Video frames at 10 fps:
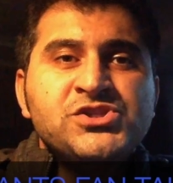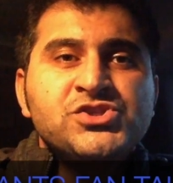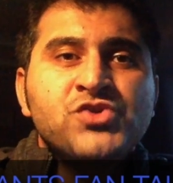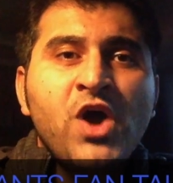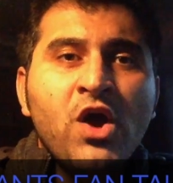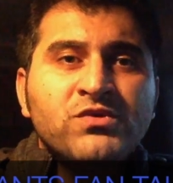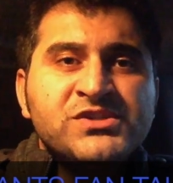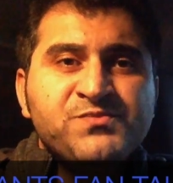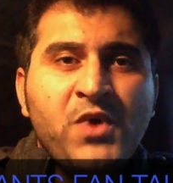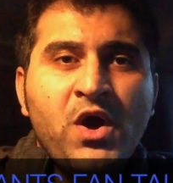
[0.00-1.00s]
a strong
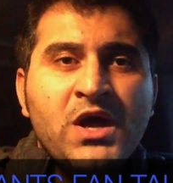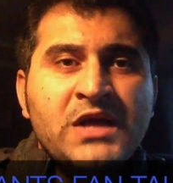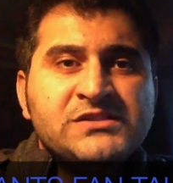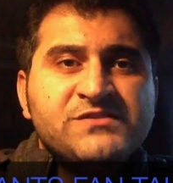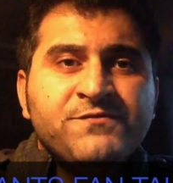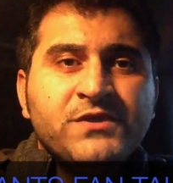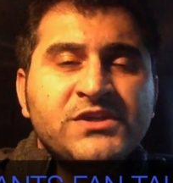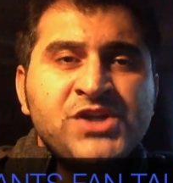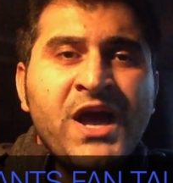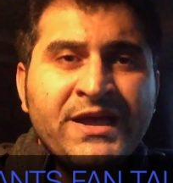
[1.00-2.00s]
response for
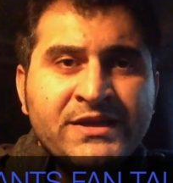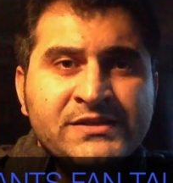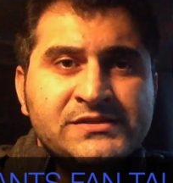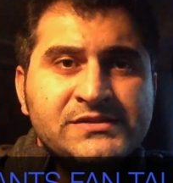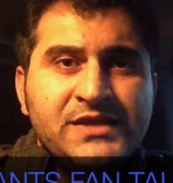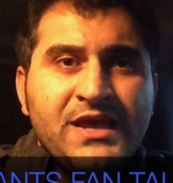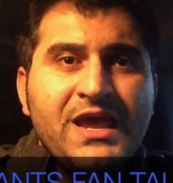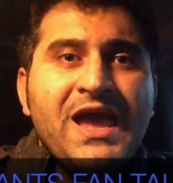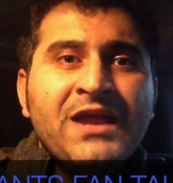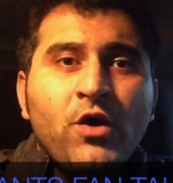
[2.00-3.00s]
the Giants,
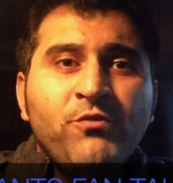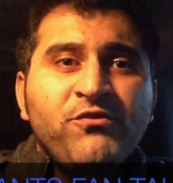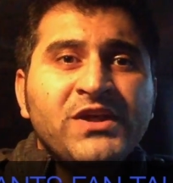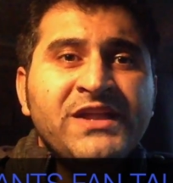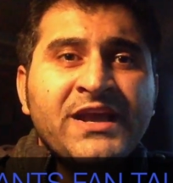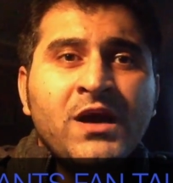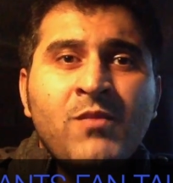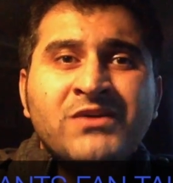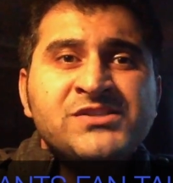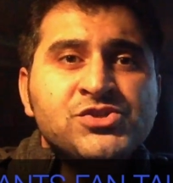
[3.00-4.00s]
and hopefully they
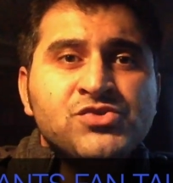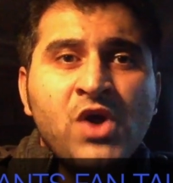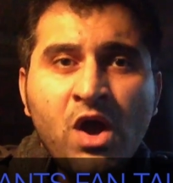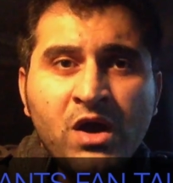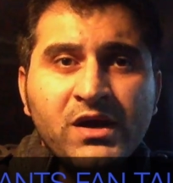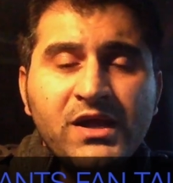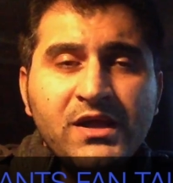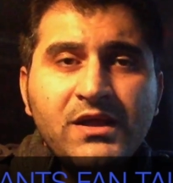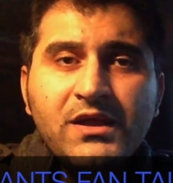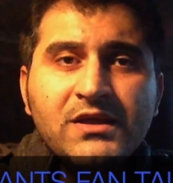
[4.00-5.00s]
come out strong,
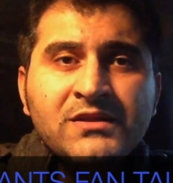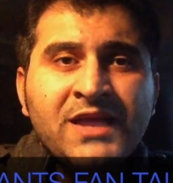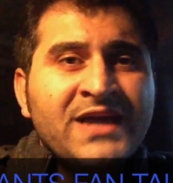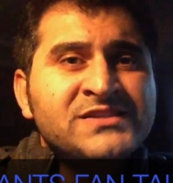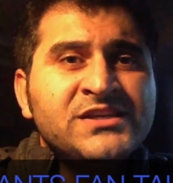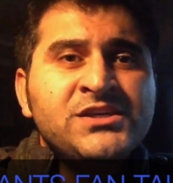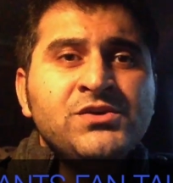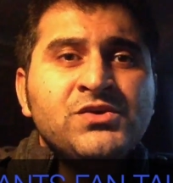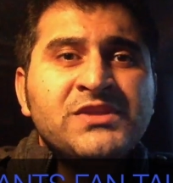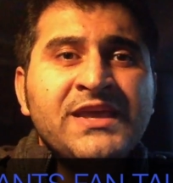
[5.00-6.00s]
they
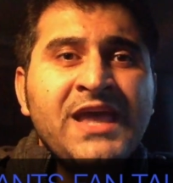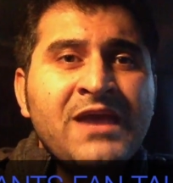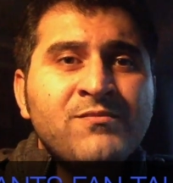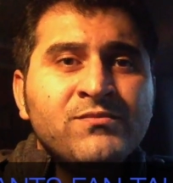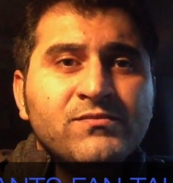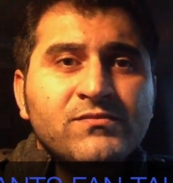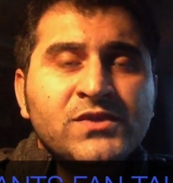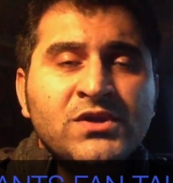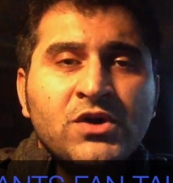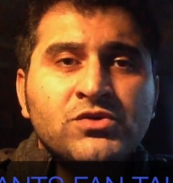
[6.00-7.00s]
execute the game,
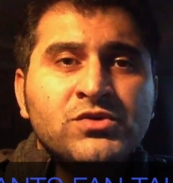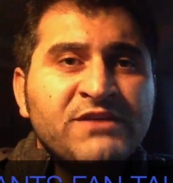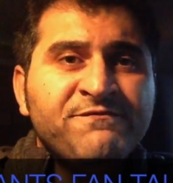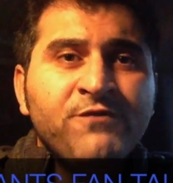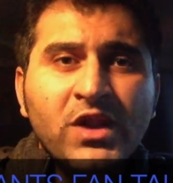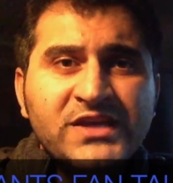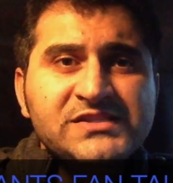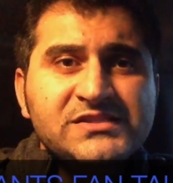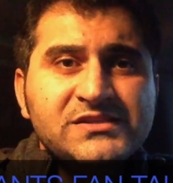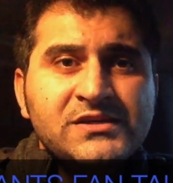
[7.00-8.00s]
you know, to the
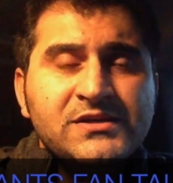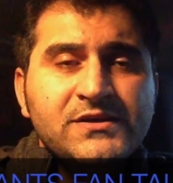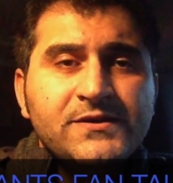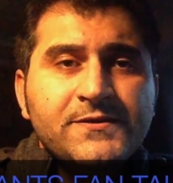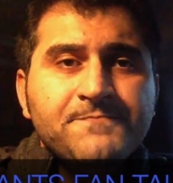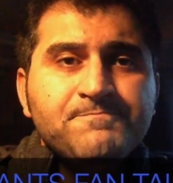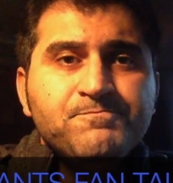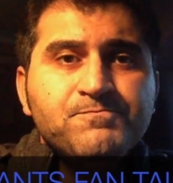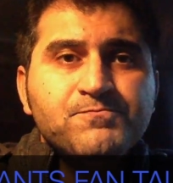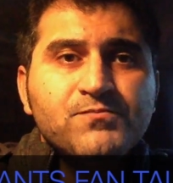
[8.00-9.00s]
fullest,
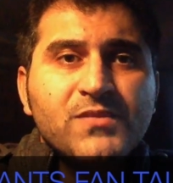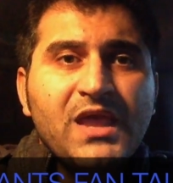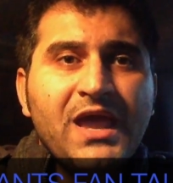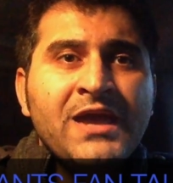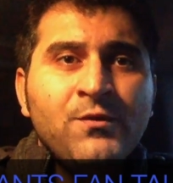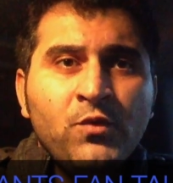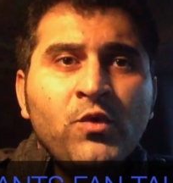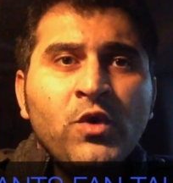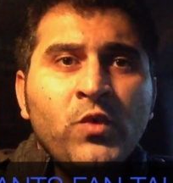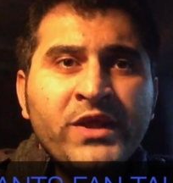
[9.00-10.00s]
and we
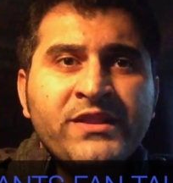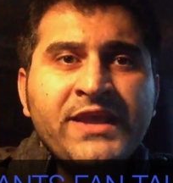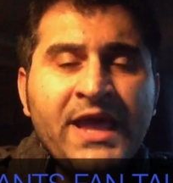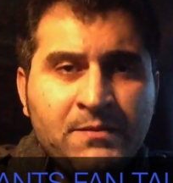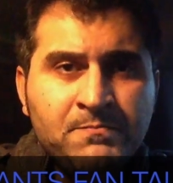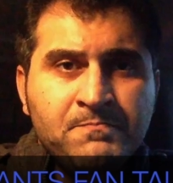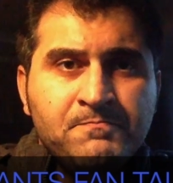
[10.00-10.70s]
will win the game.